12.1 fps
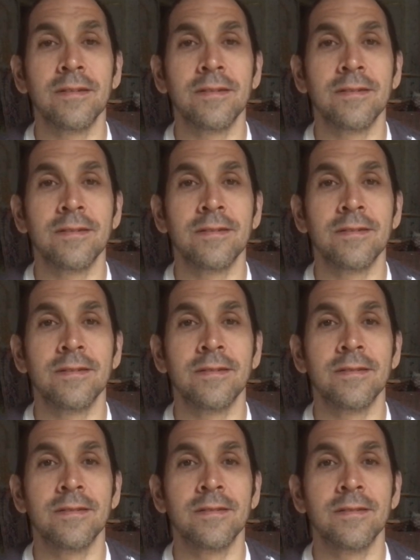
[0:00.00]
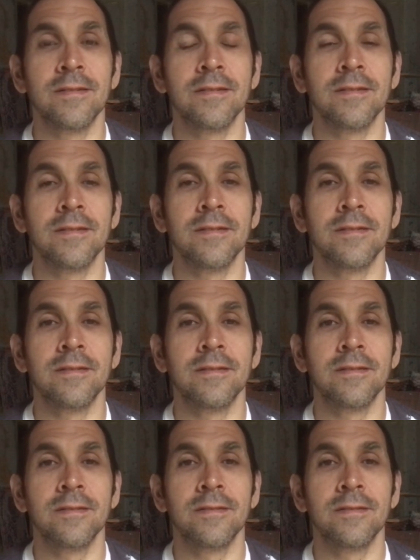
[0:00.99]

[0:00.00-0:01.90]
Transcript: (no one is talking)